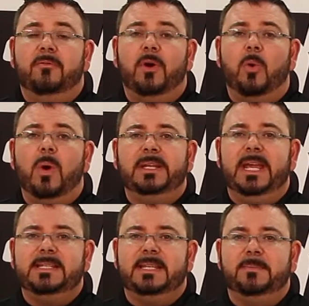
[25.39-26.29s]
For our
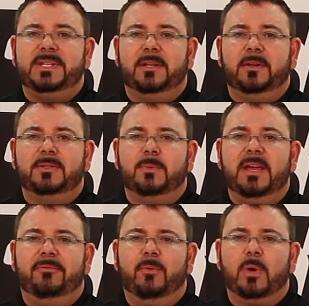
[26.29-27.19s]
1K seam sealers, we
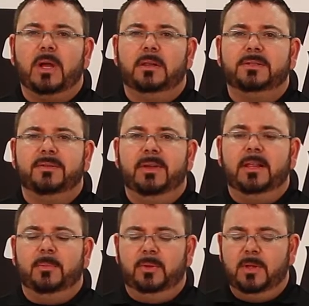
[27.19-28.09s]
have four colors
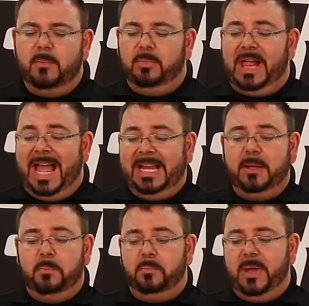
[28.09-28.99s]
available, black,
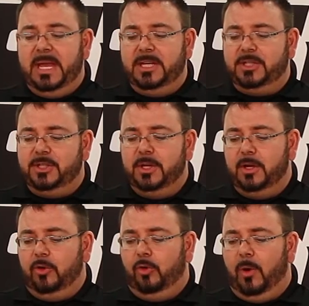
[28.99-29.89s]
beige,
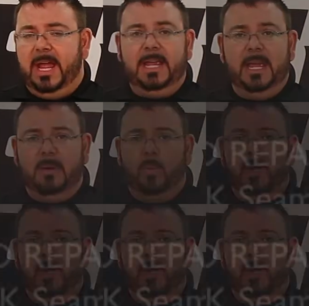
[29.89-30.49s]
gray, and